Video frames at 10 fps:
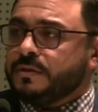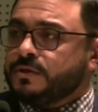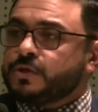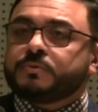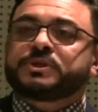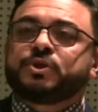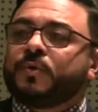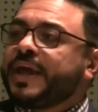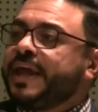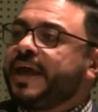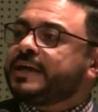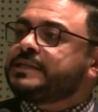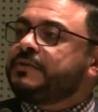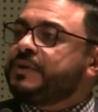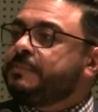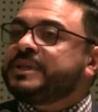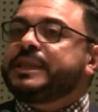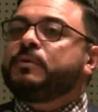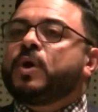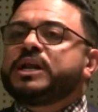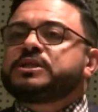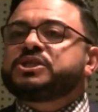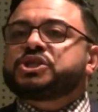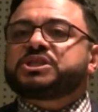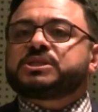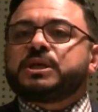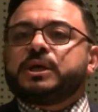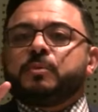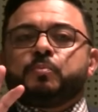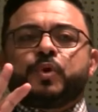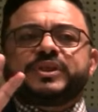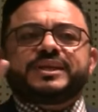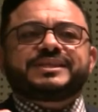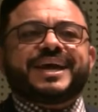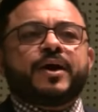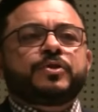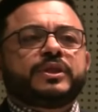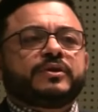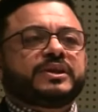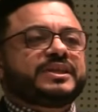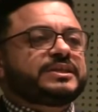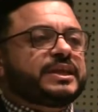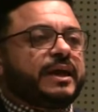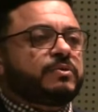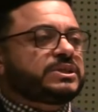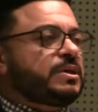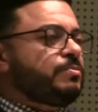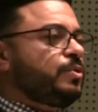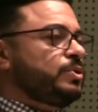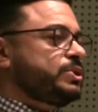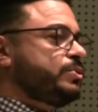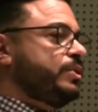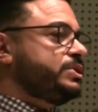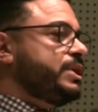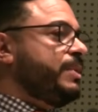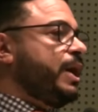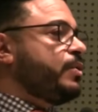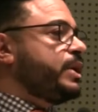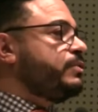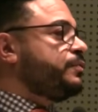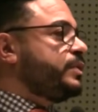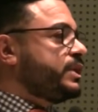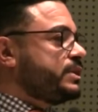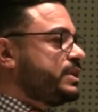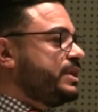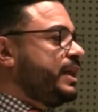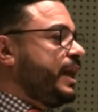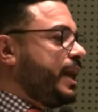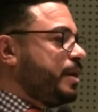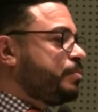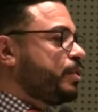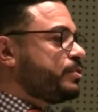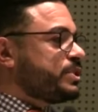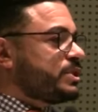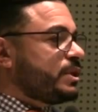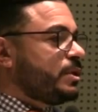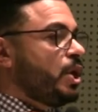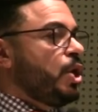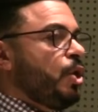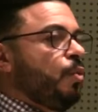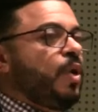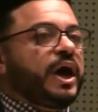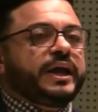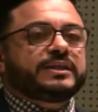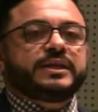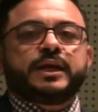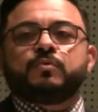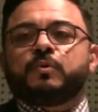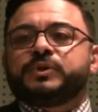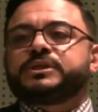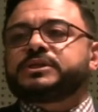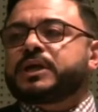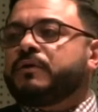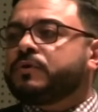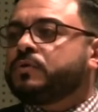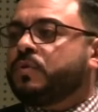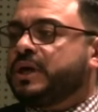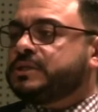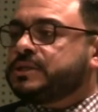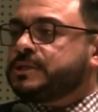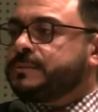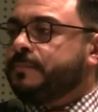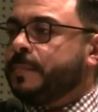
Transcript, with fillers: So there was no gay activity, but they wanted to just put this out there that this guy was some, so, somehow conflicted gay person. Why, at the end, what we discovered was,